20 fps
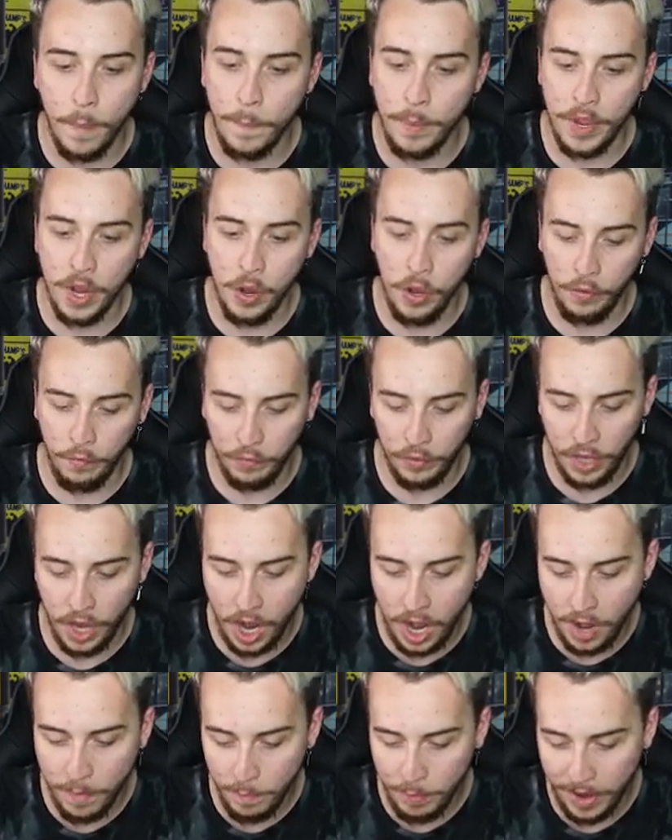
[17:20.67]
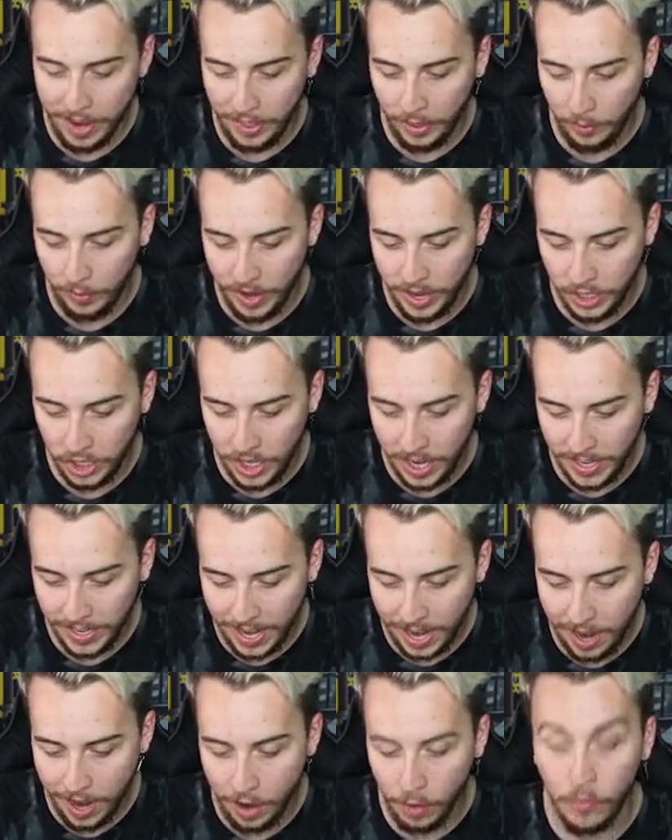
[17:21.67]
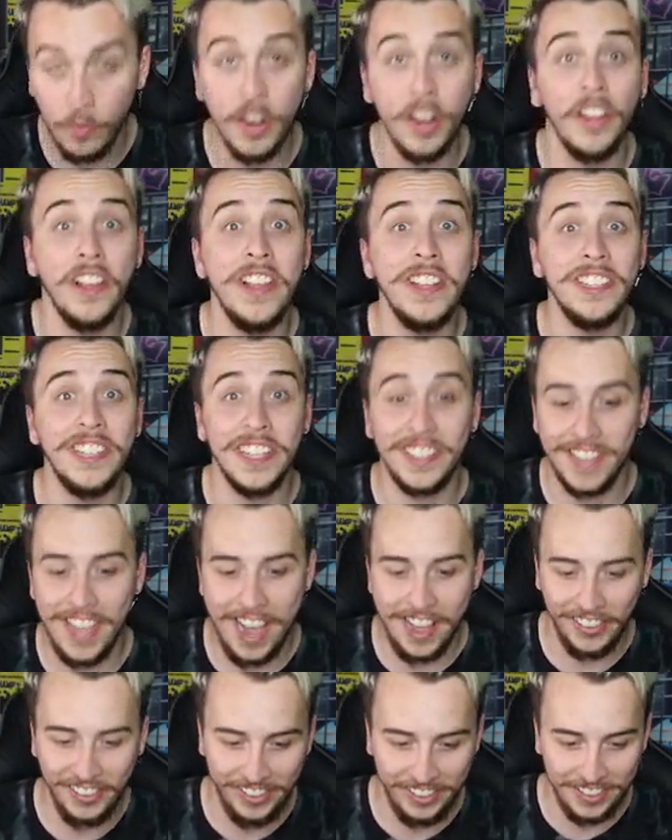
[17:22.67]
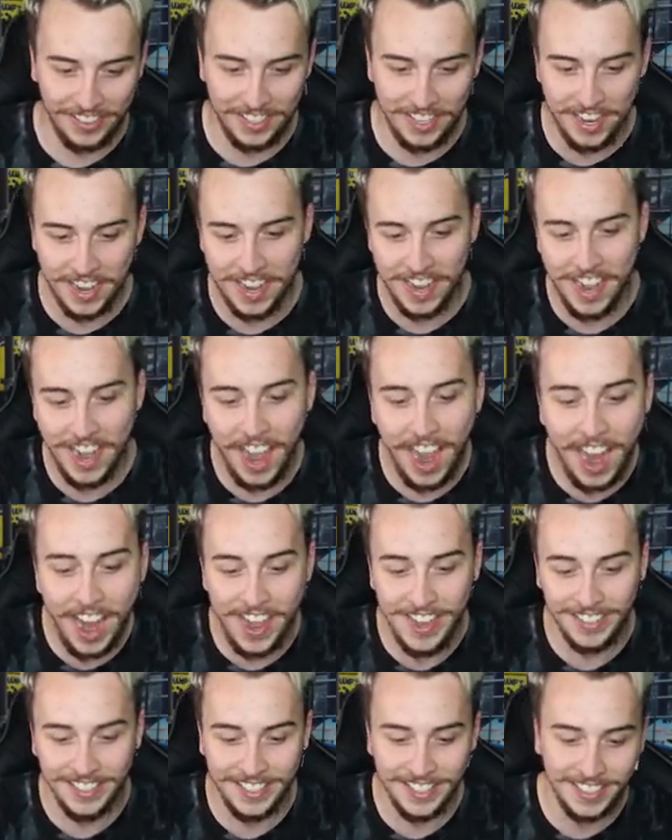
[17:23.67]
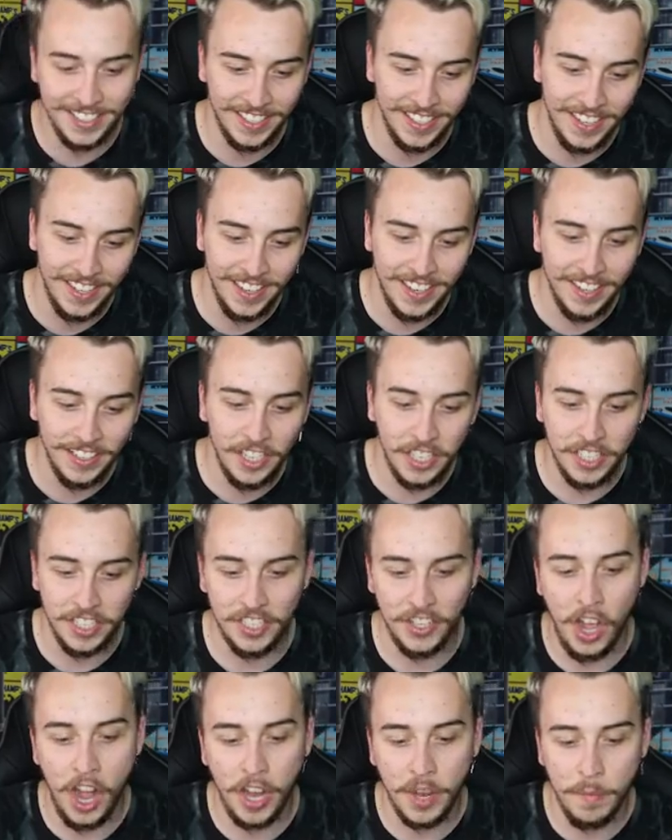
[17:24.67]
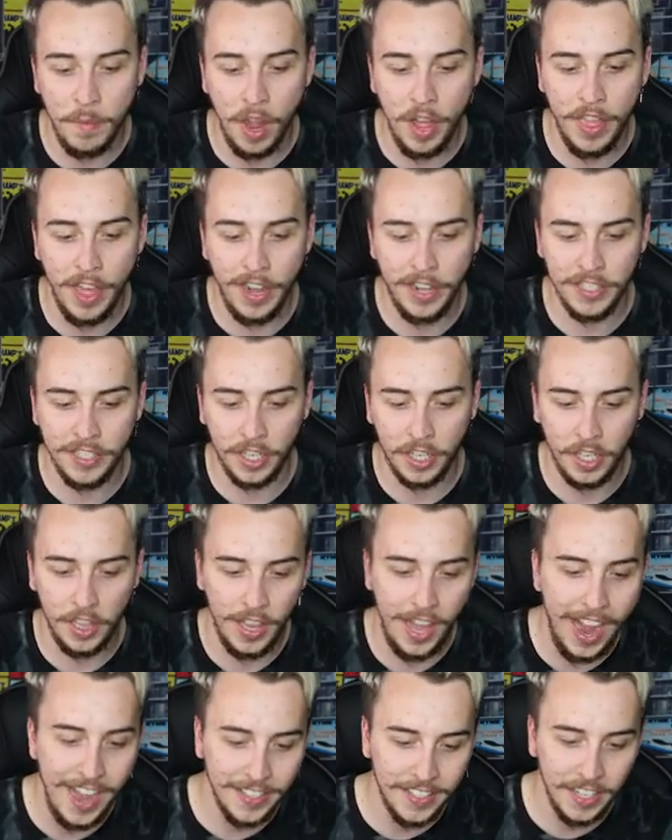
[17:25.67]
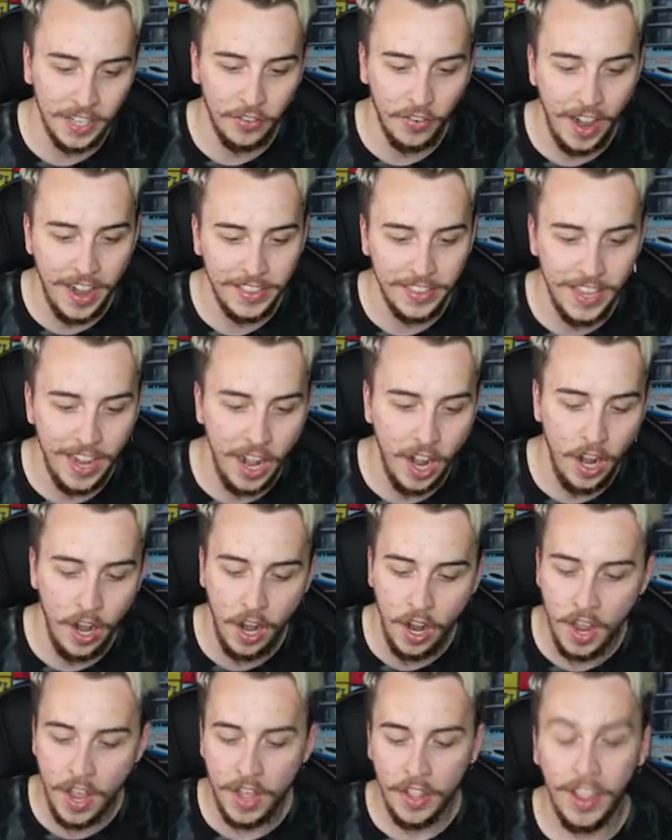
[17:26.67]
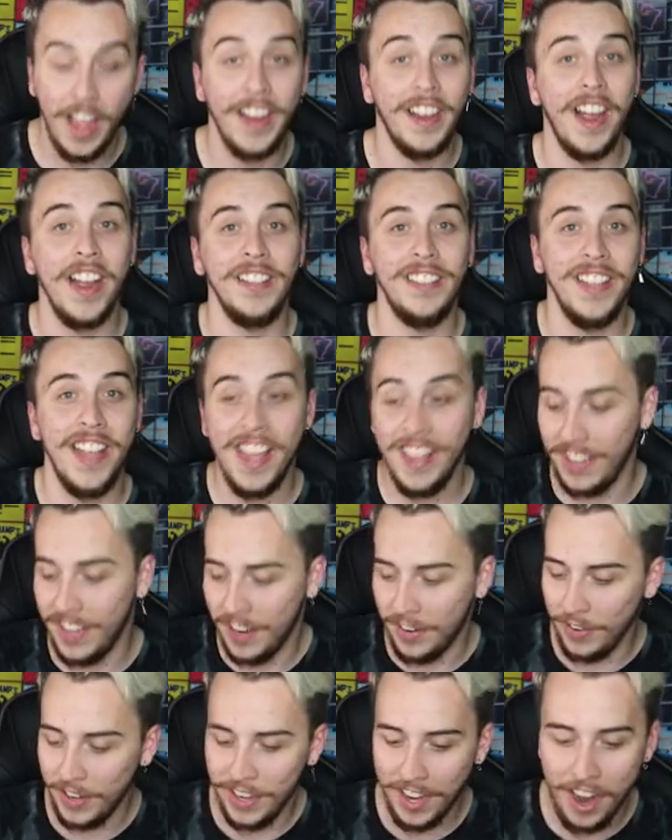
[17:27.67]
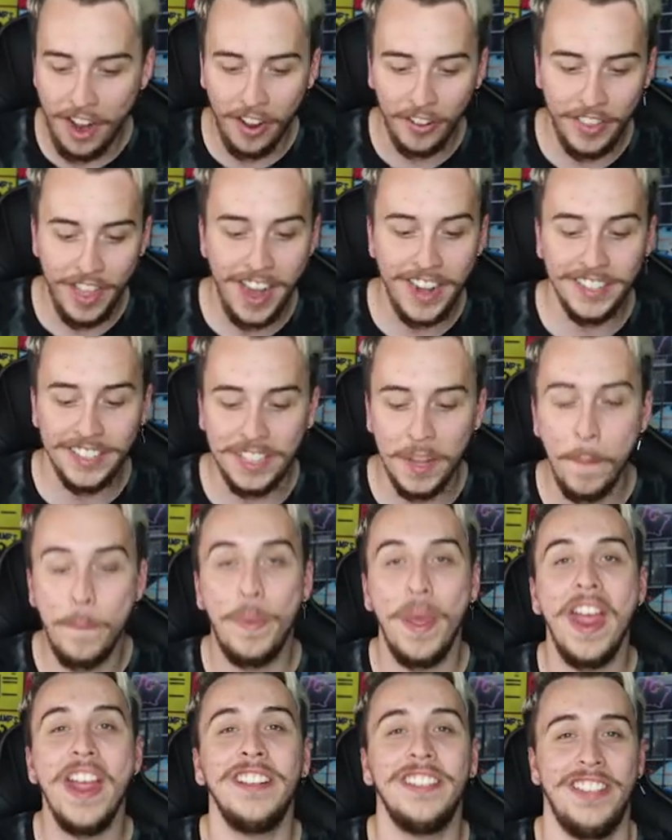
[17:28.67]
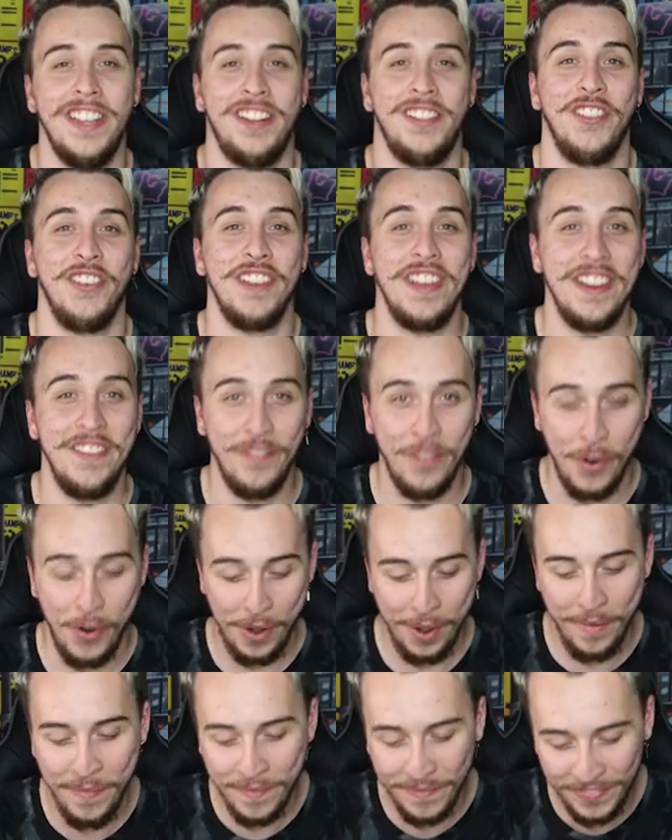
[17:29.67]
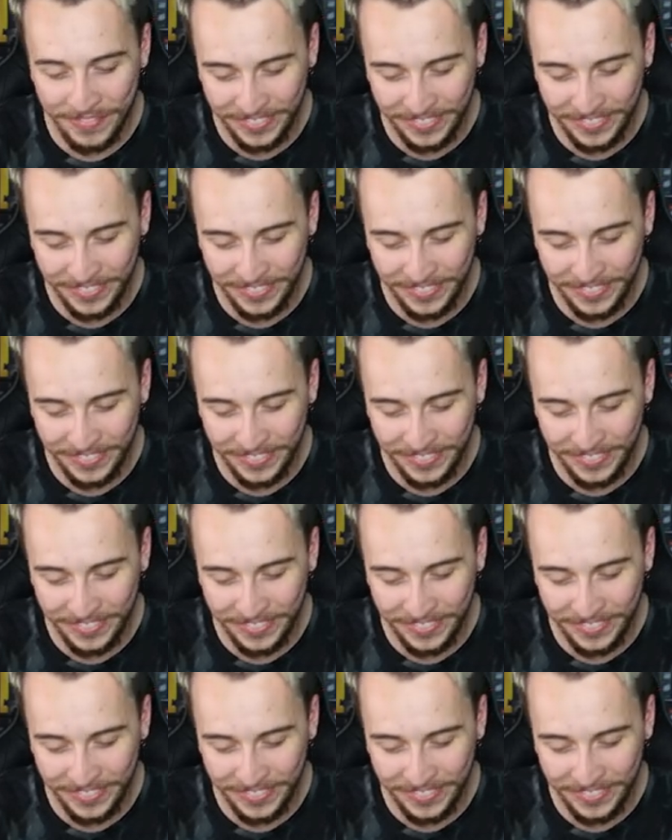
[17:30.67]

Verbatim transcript: Beautiful art by the way, check out how realistic that looks. Nice! The Slugma, that is a classic right there. Like I said, there we go. That is the basic looking form